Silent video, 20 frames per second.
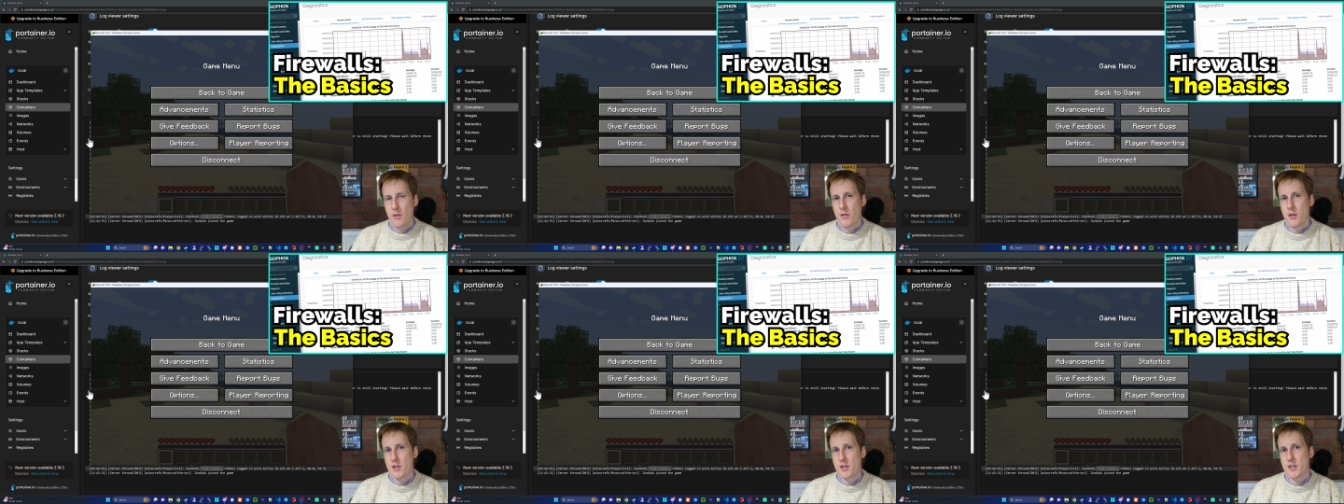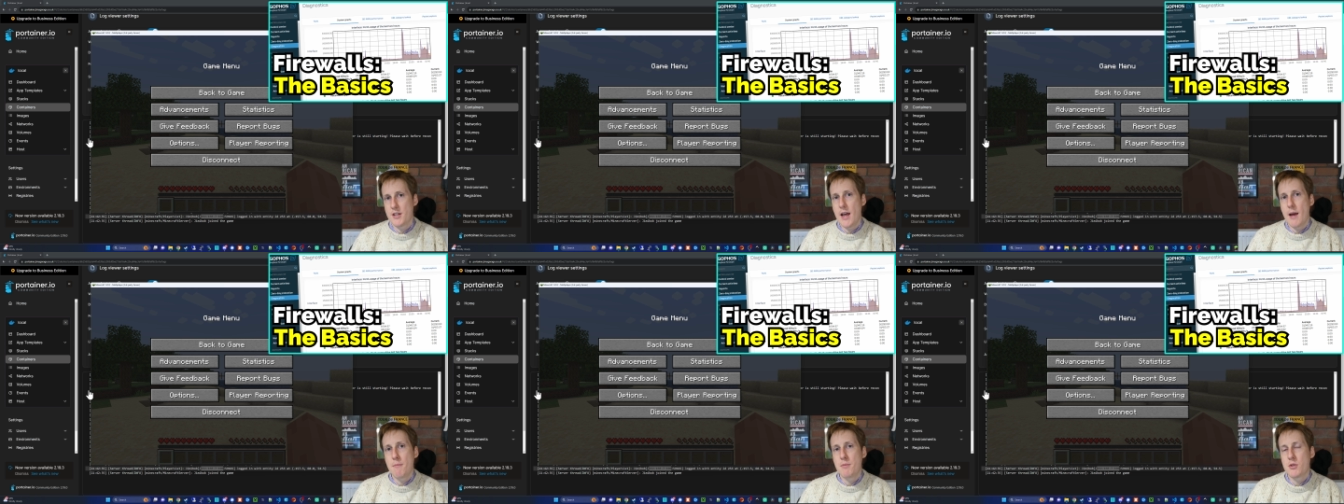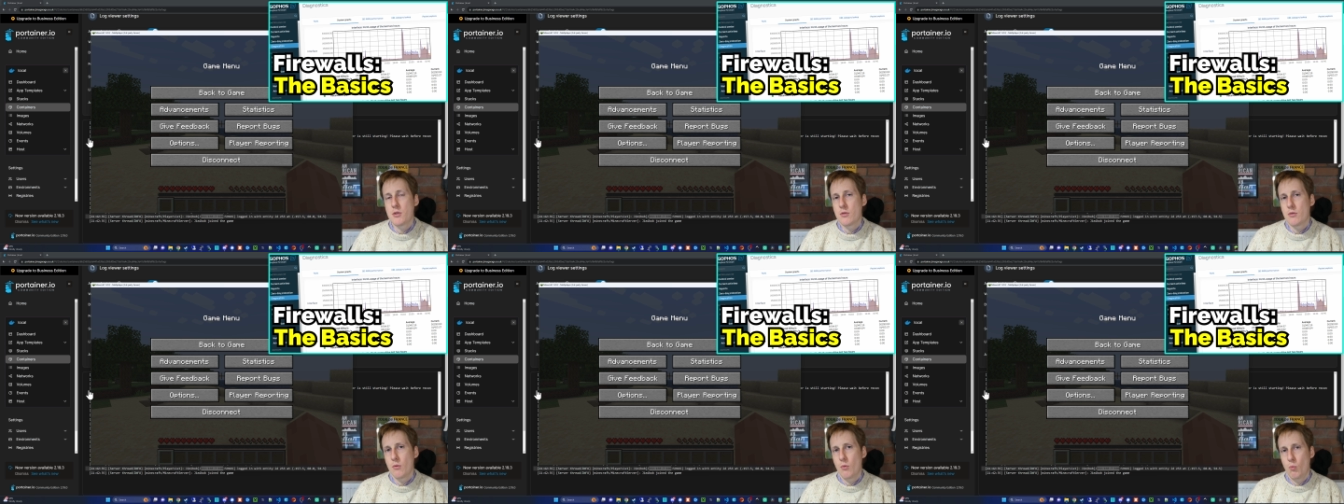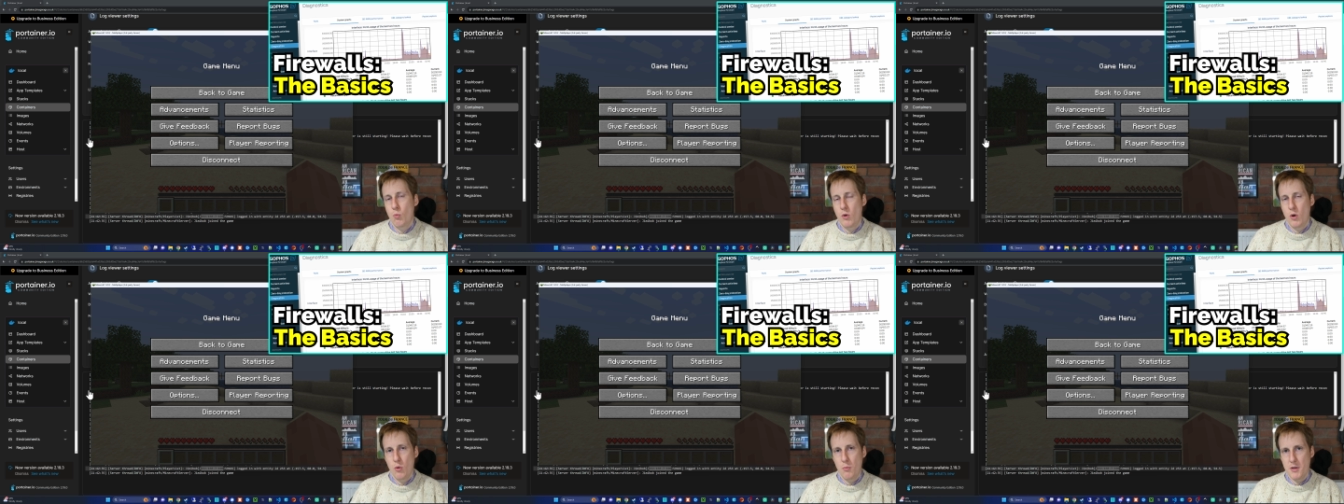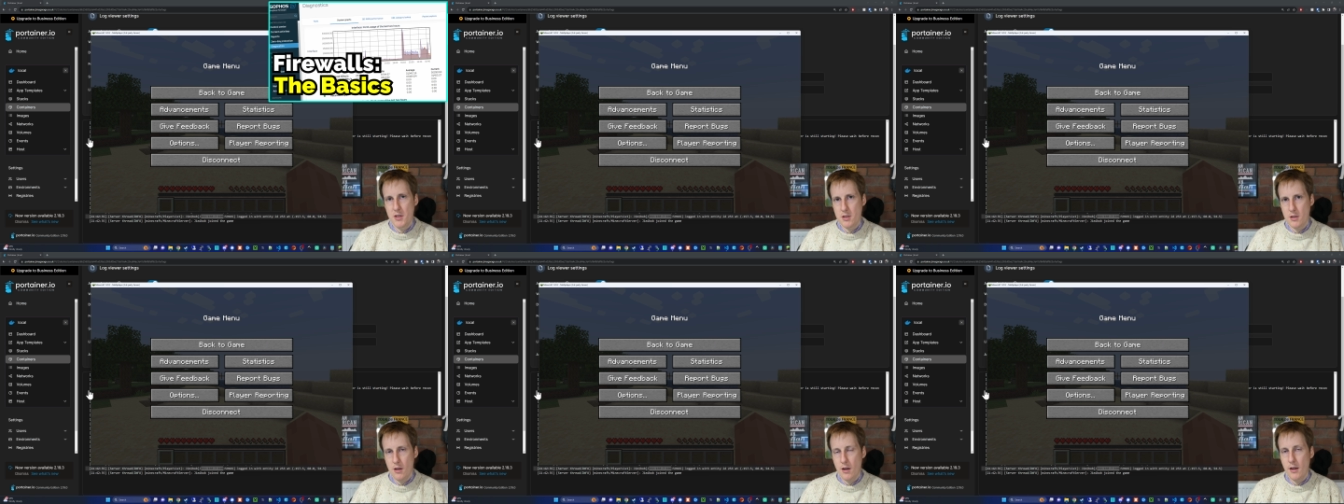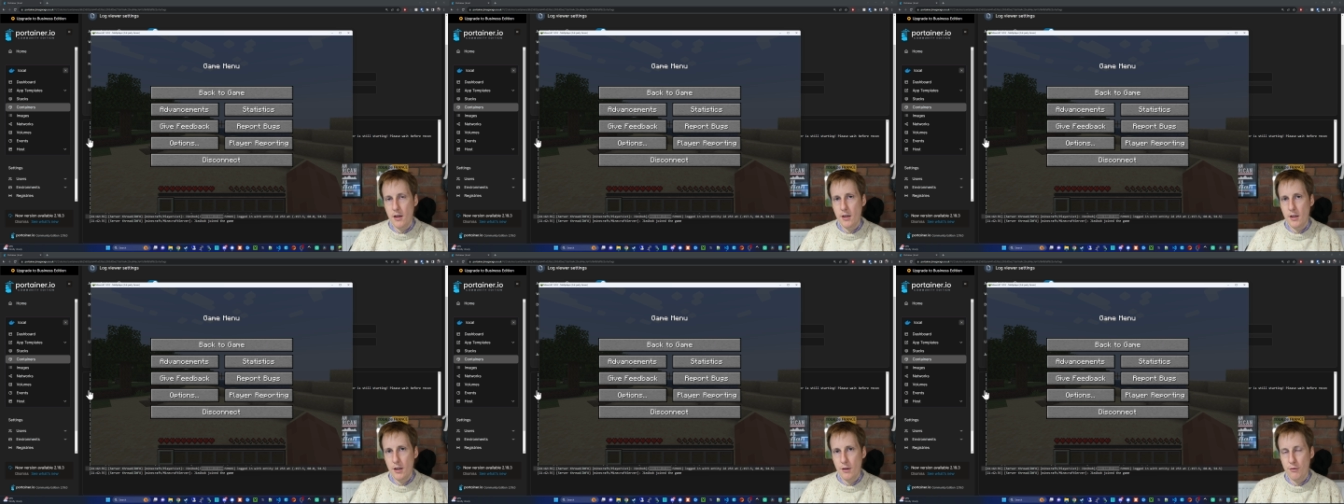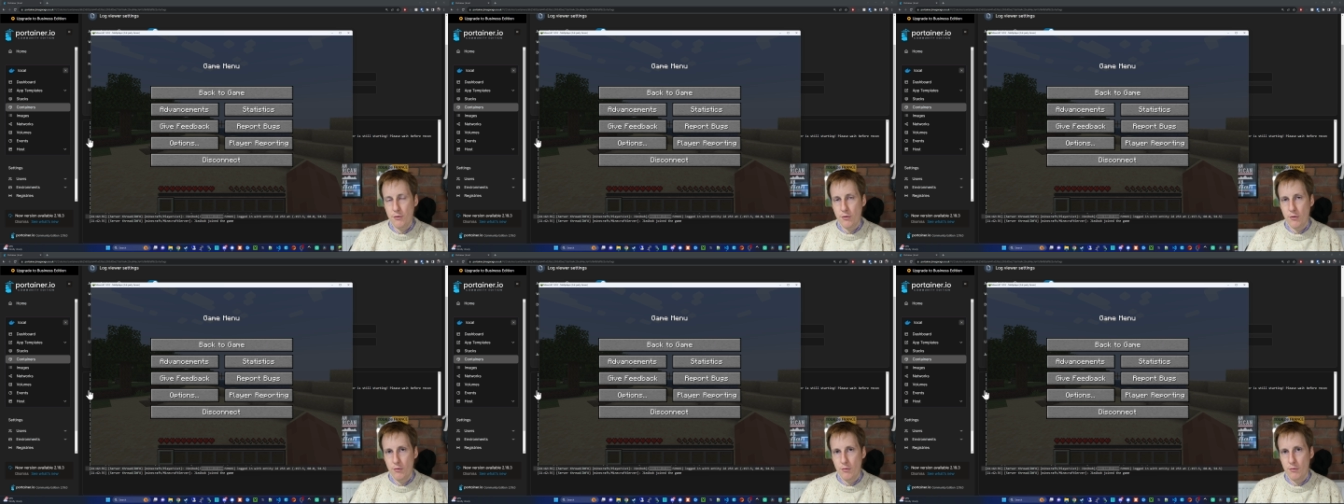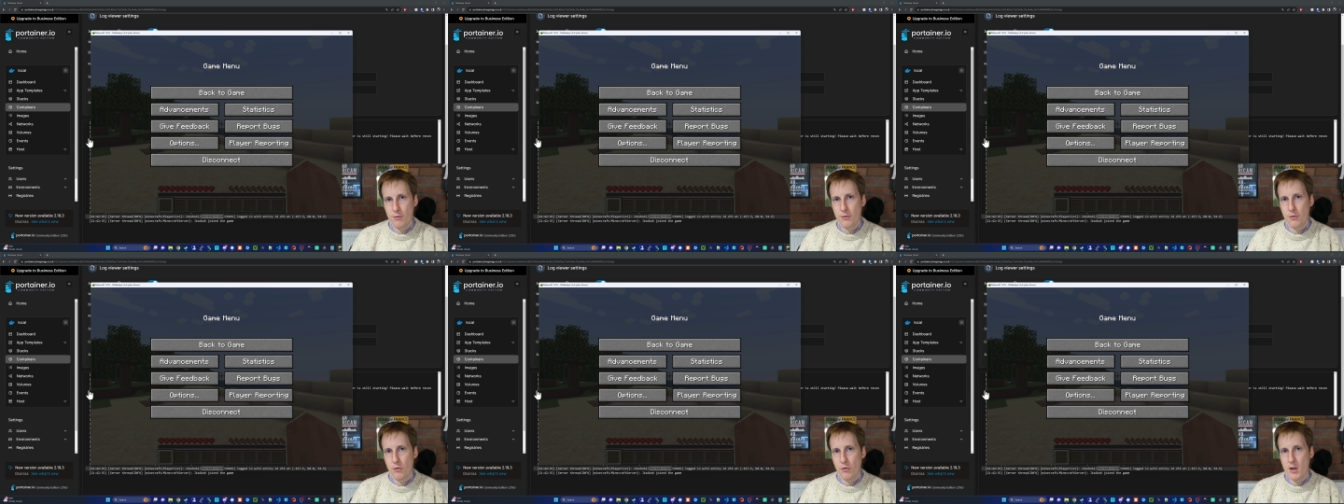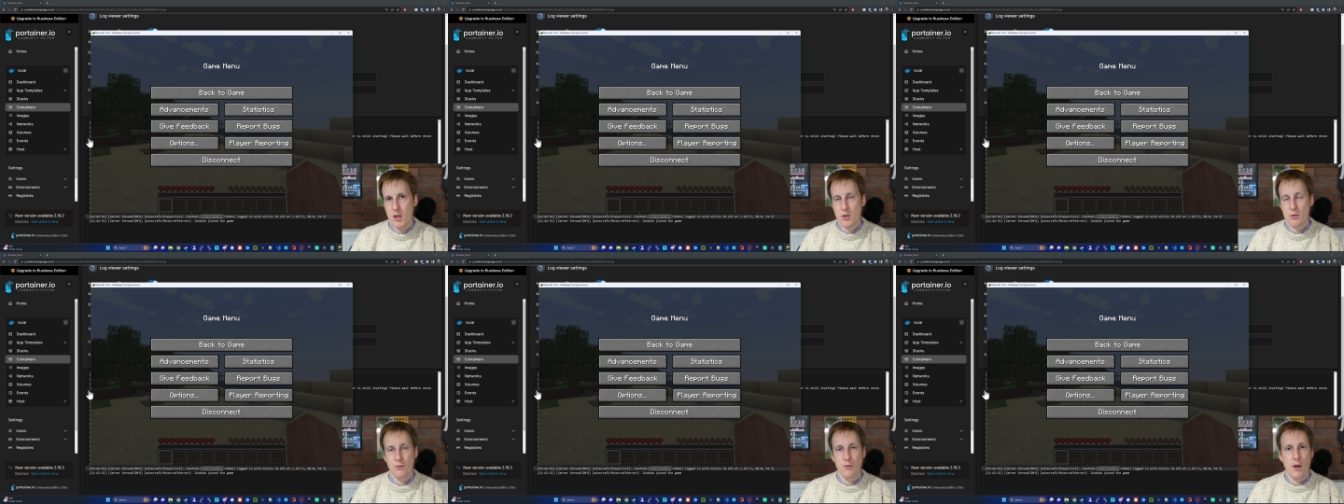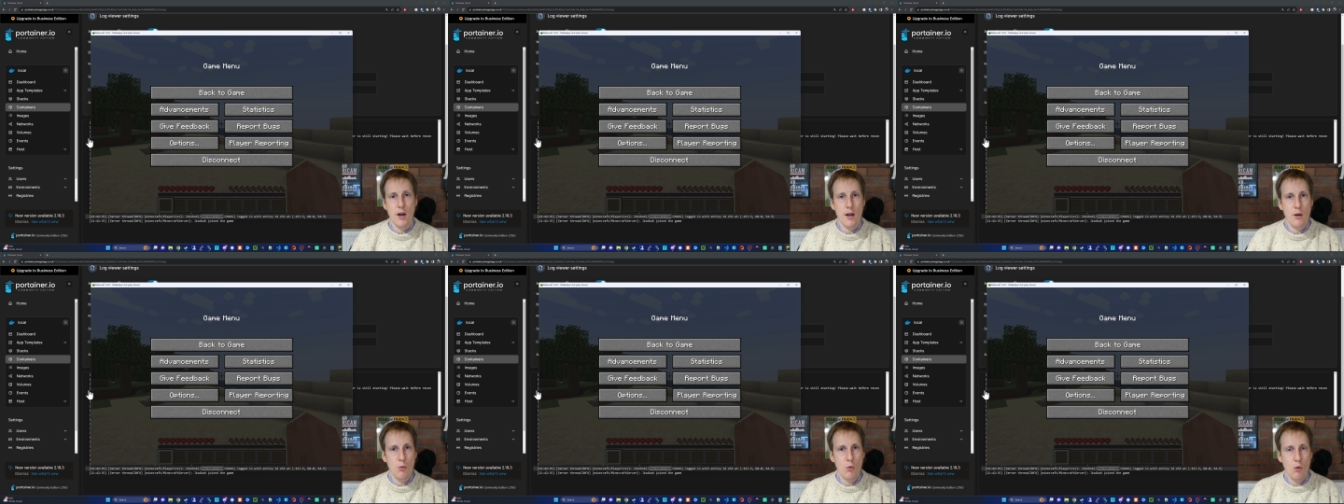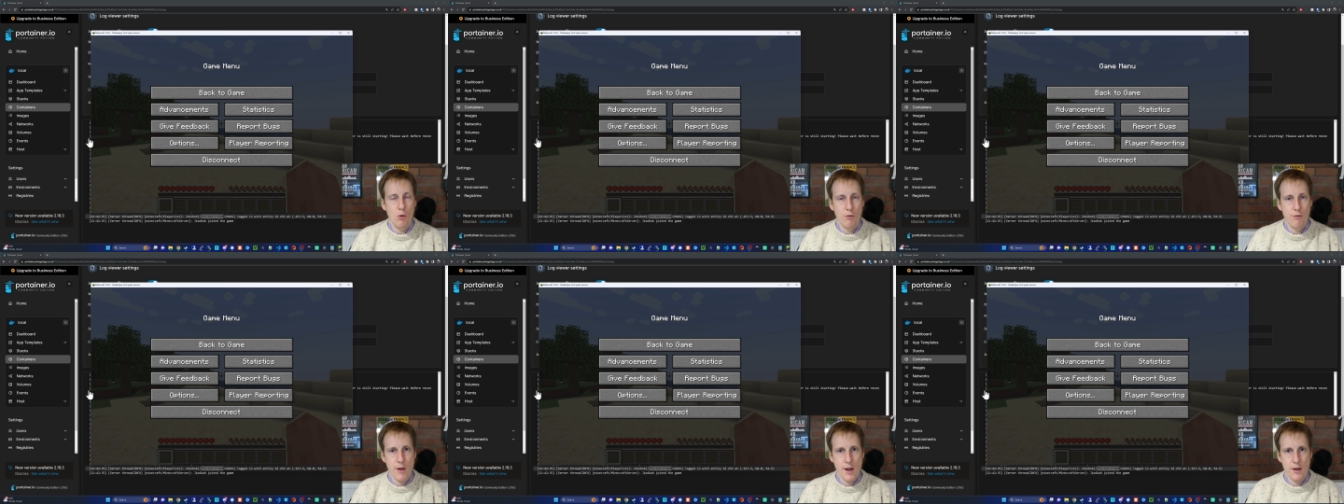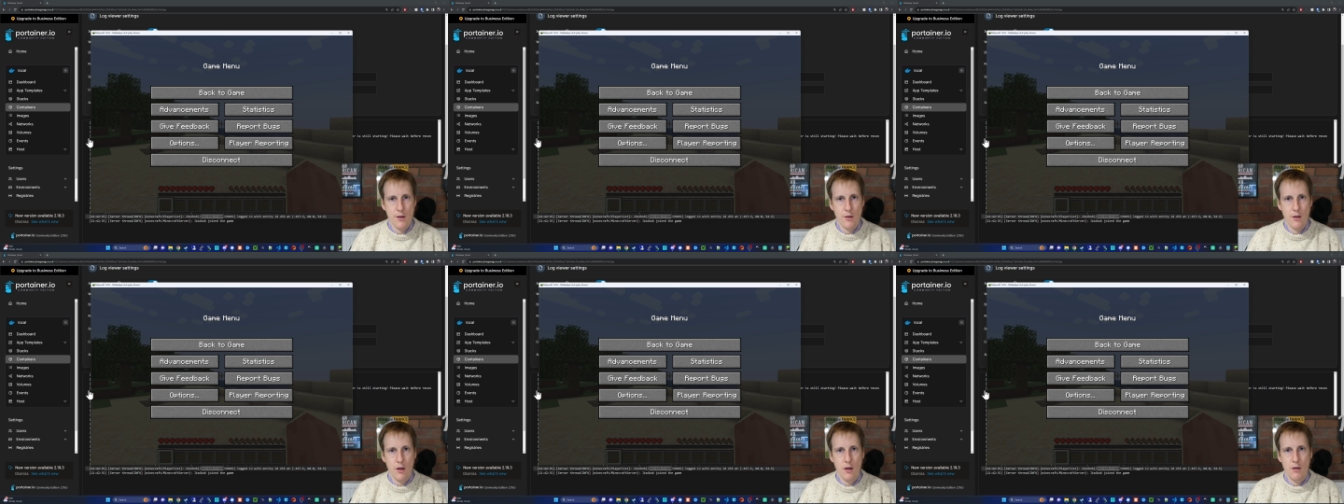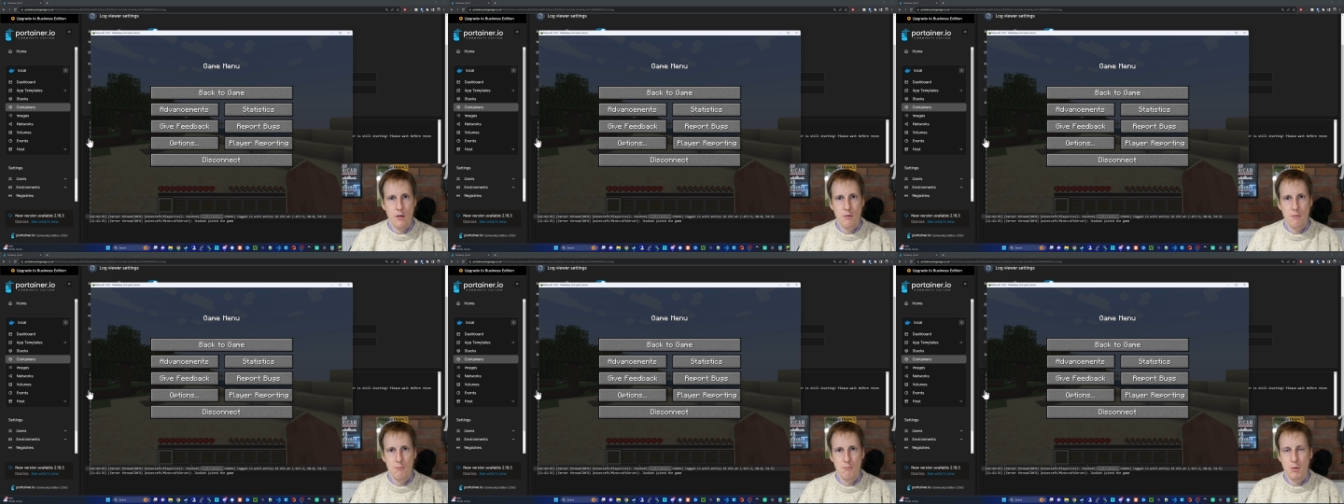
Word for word: The steps will be slightly different for each firewall vendor,